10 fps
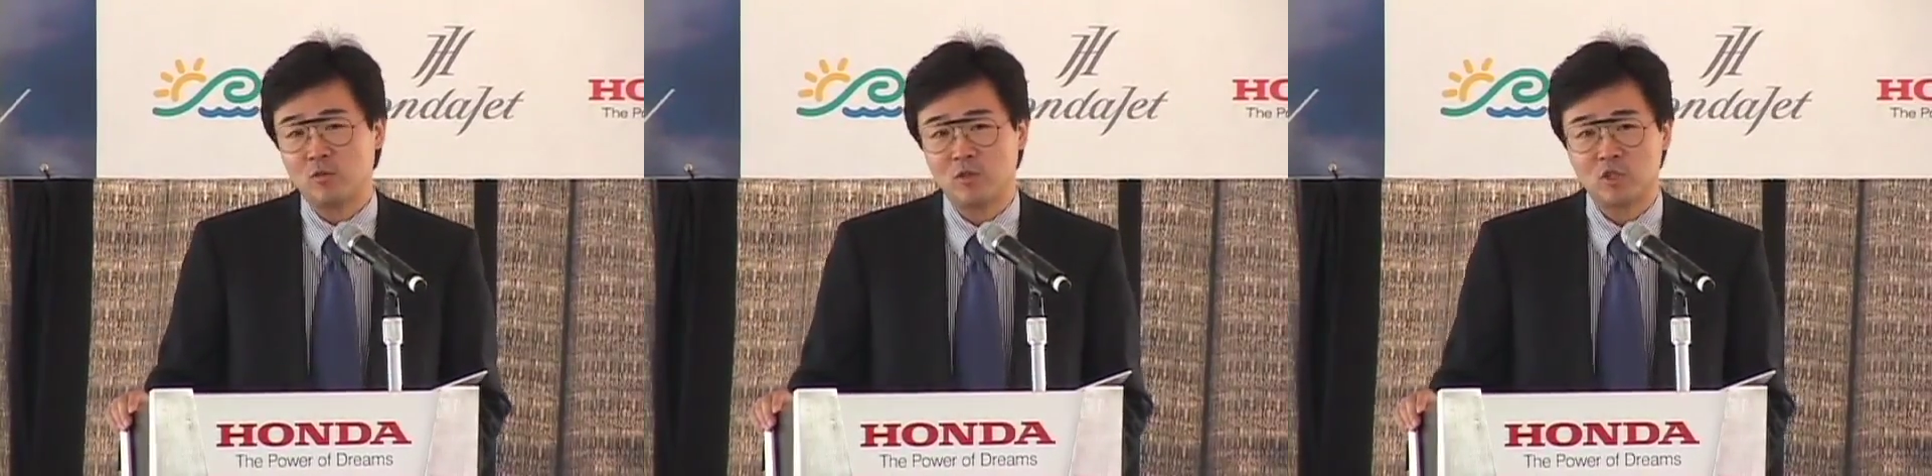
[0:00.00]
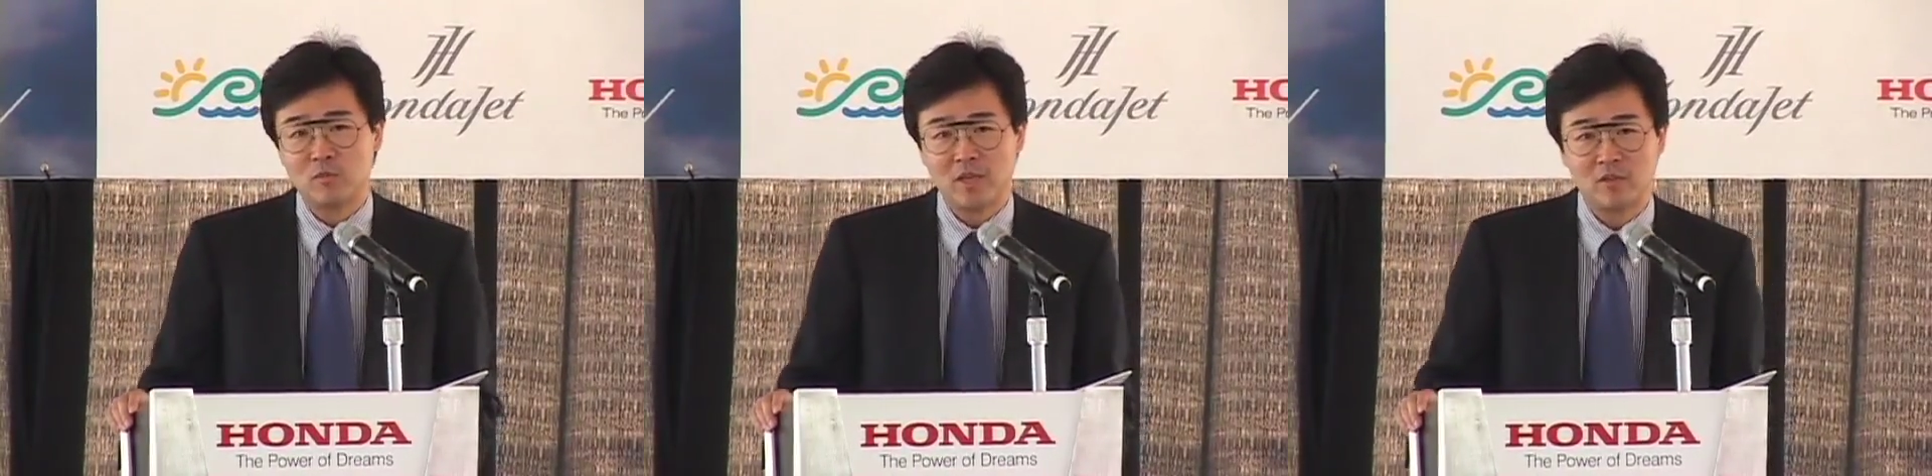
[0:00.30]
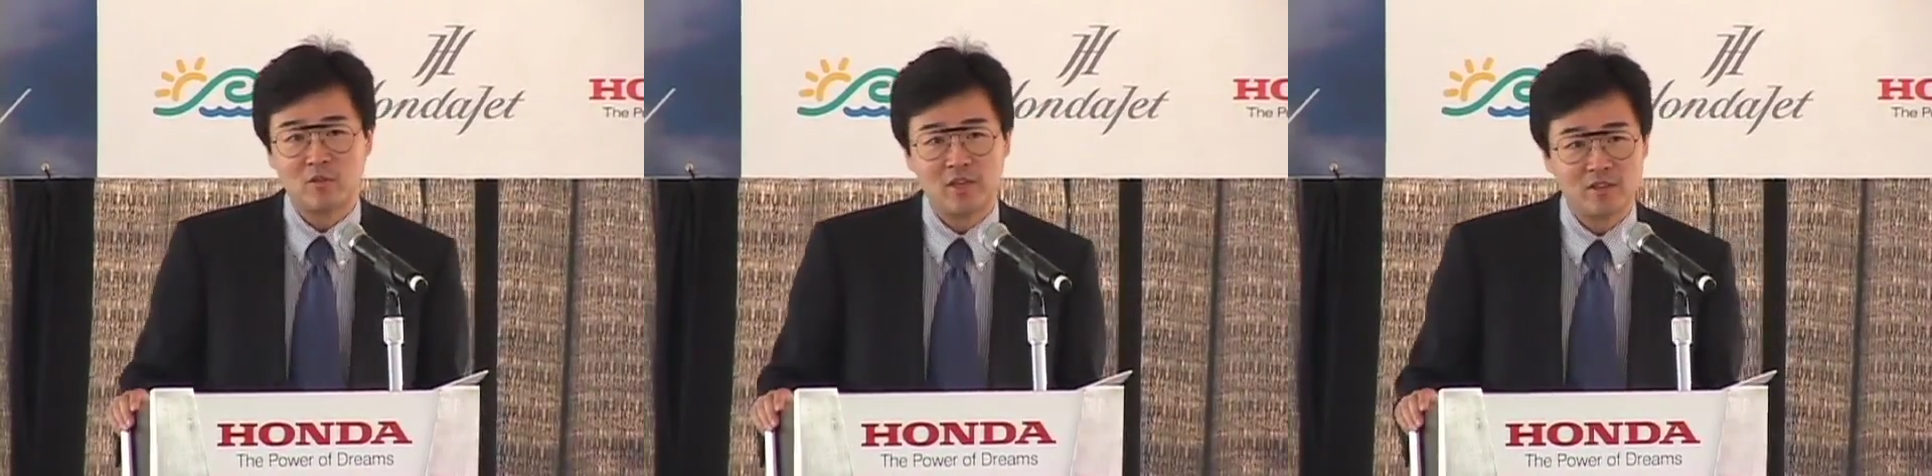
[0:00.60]
which make
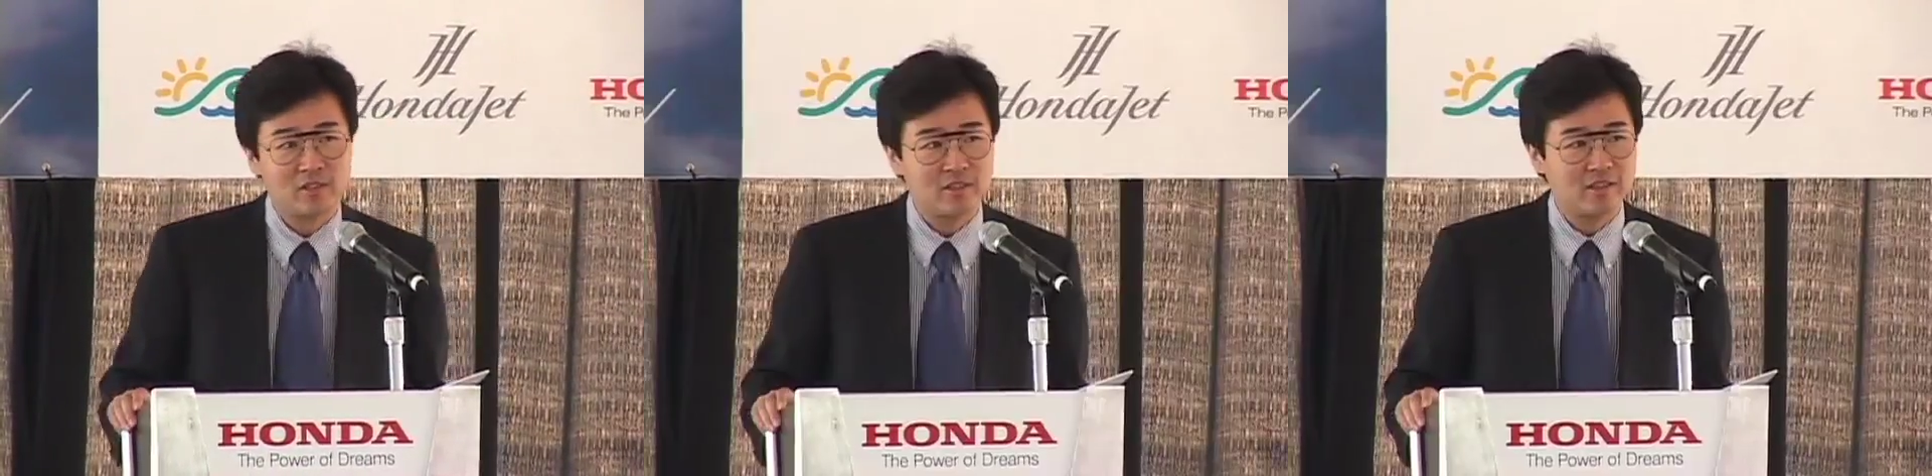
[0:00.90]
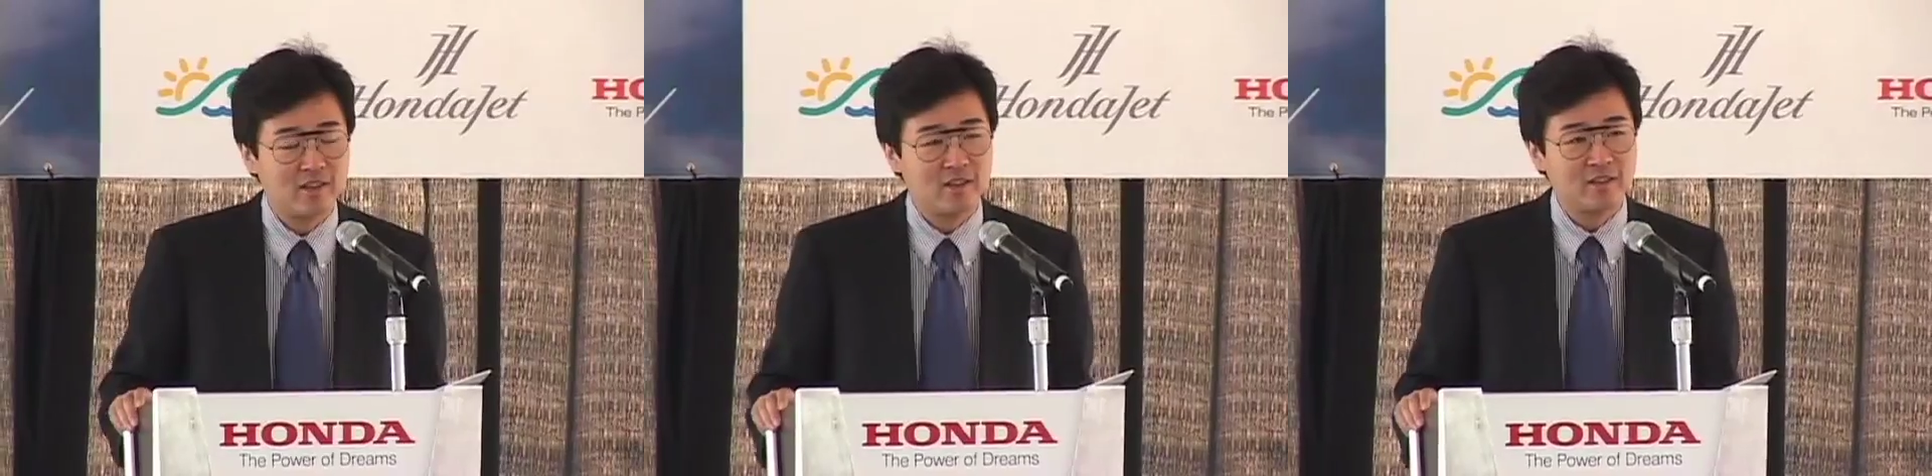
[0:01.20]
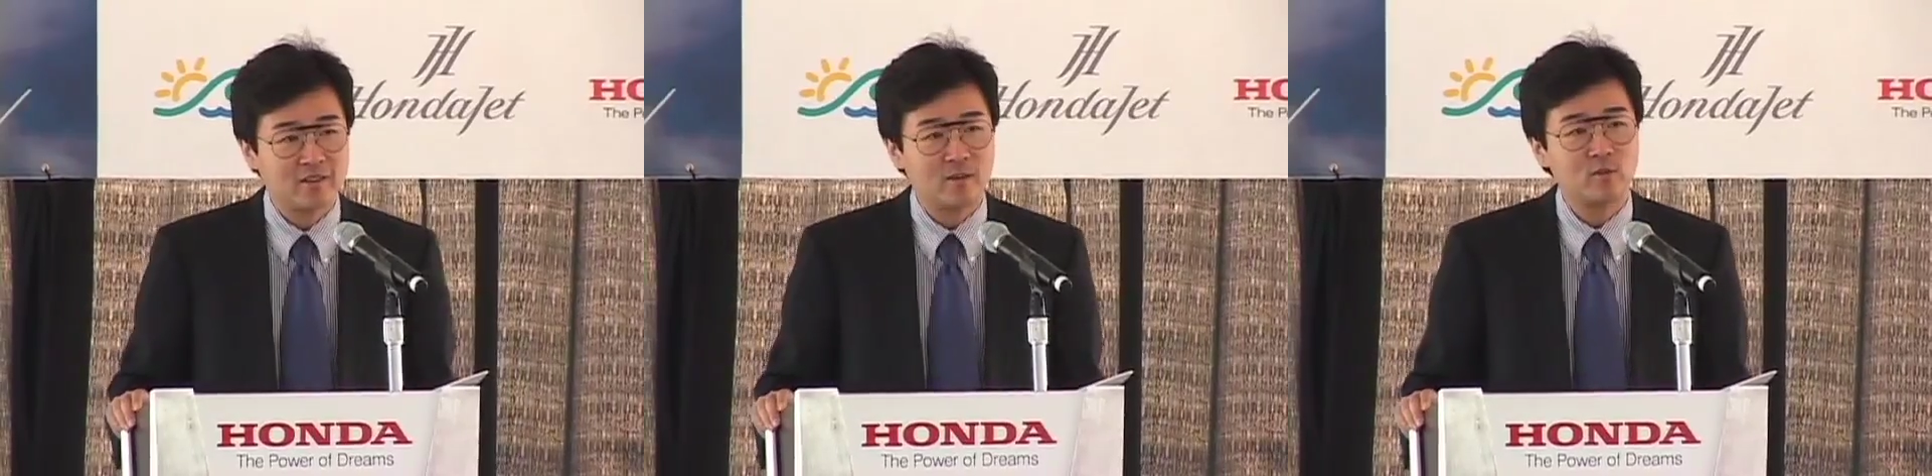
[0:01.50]
things
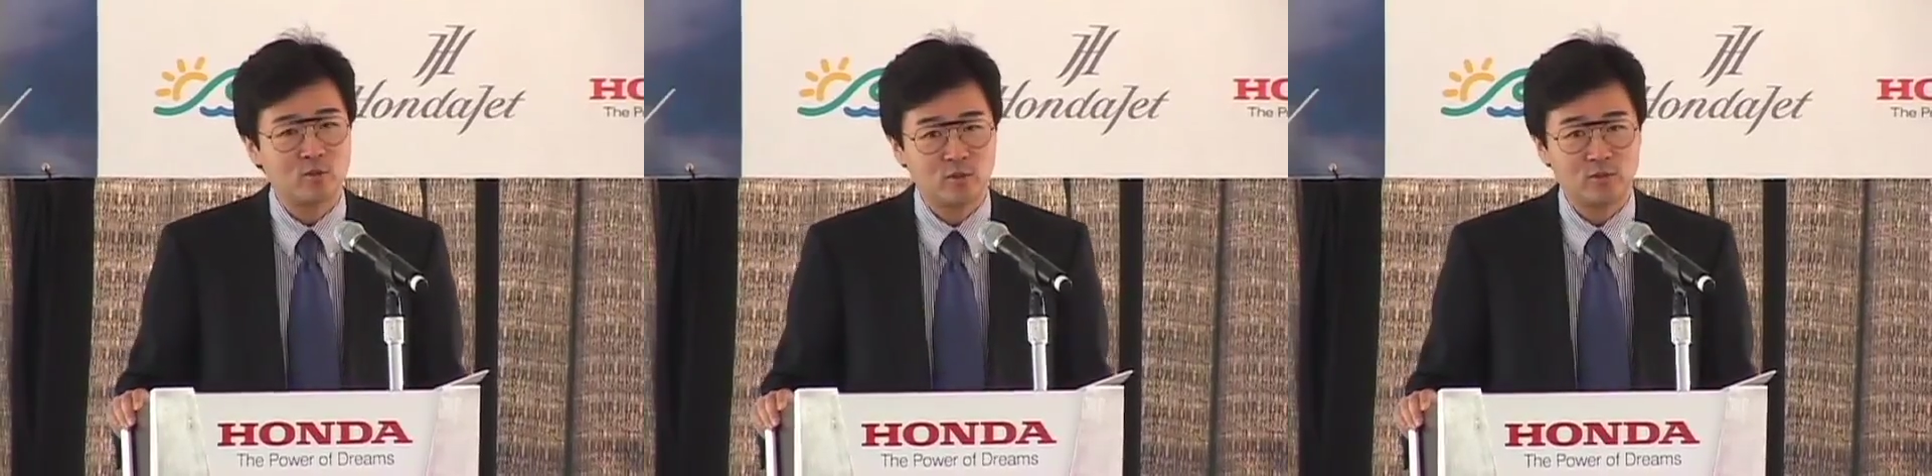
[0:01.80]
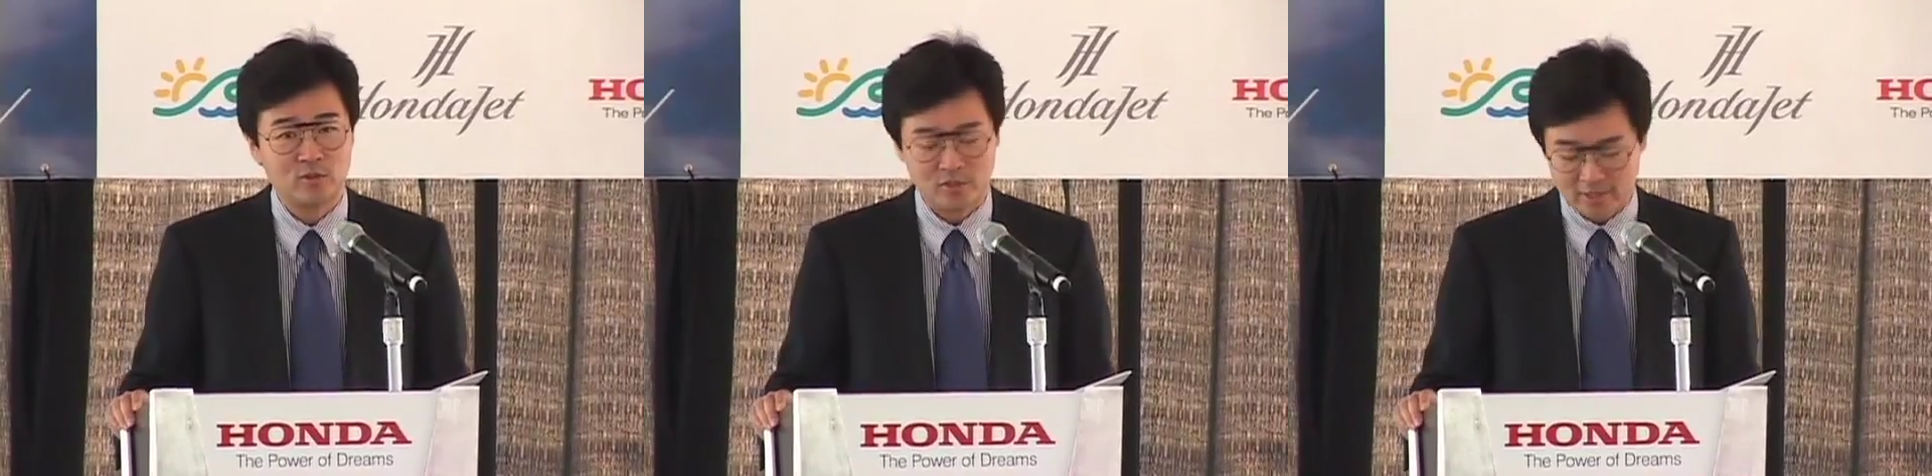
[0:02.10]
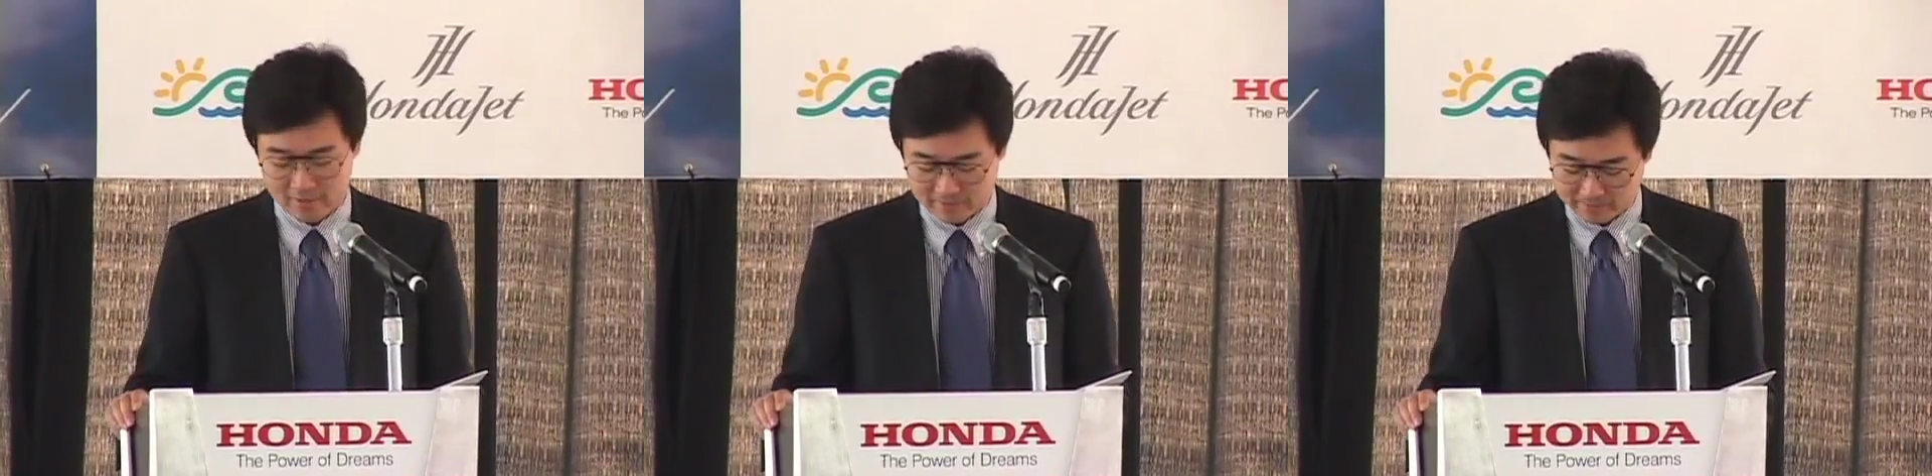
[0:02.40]
come true today.